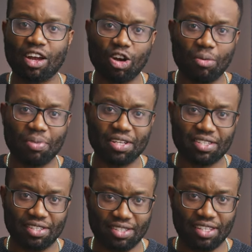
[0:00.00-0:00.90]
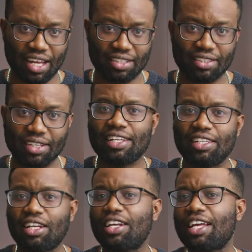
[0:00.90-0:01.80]
encompasses that.
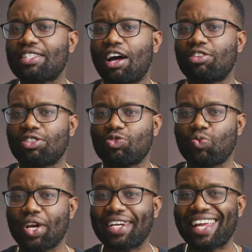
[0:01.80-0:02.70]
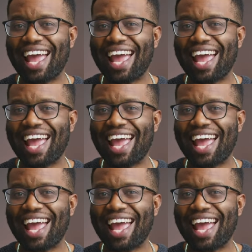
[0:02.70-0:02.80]
Now that that's out of the way, the